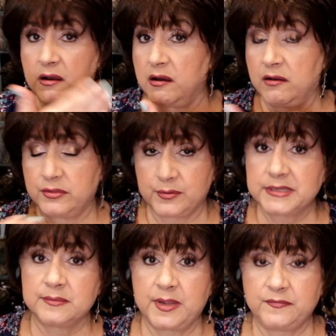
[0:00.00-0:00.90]
on the
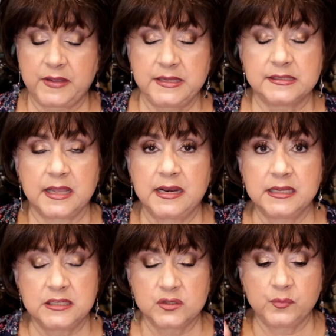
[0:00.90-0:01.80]
rest of my face, and
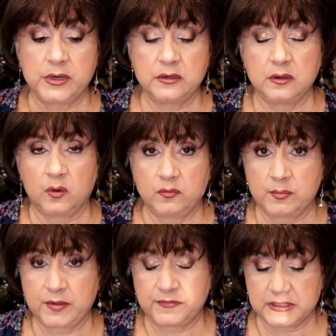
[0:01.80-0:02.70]
I just went over
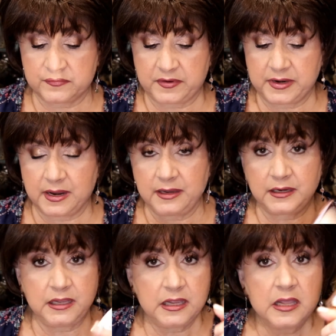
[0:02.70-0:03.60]
my face very
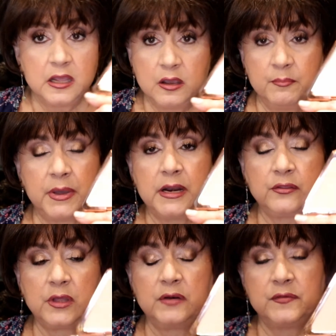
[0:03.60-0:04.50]
lightly, but I
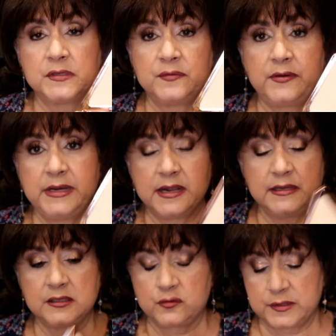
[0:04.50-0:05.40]
thought it was very
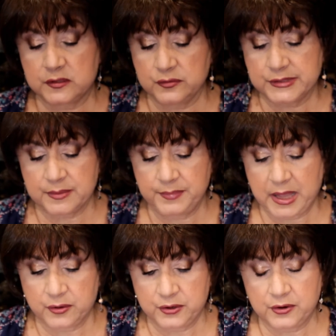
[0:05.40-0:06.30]
nice translucent
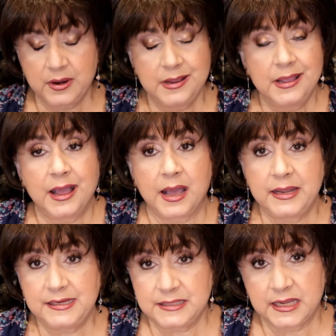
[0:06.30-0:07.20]
powder. I
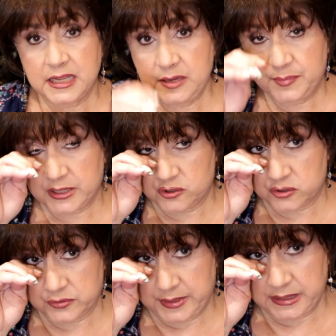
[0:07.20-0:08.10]
didn't take any
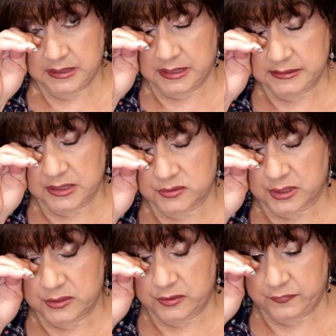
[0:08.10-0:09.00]
pictures or anything like that, so
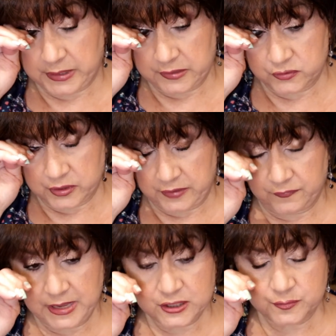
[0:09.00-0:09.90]
I don't know if it gives you any
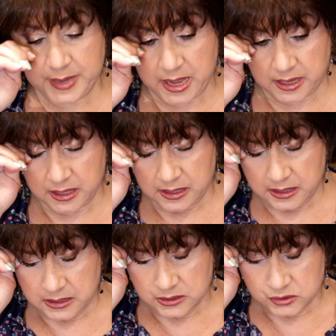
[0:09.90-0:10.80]
flashback.
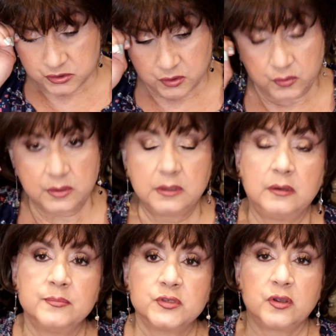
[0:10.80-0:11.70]
So
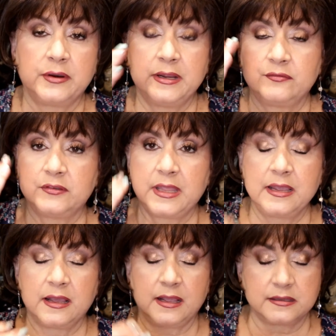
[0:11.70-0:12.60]
I'm sorry, I
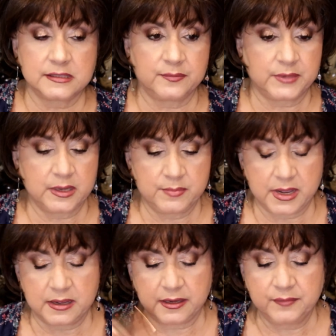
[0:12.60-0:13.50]
think I got something in my
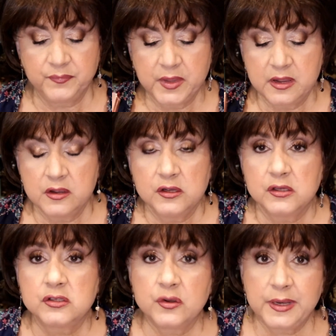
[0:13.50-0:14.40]
eye.
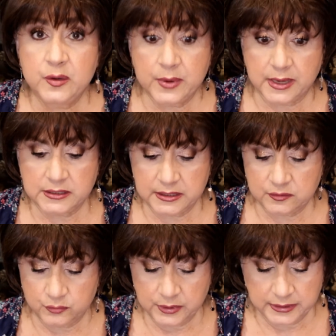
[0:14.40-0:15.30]
So anyway, I
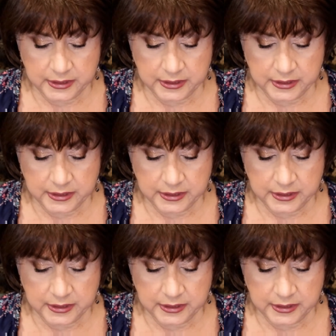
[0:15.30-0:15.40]
did really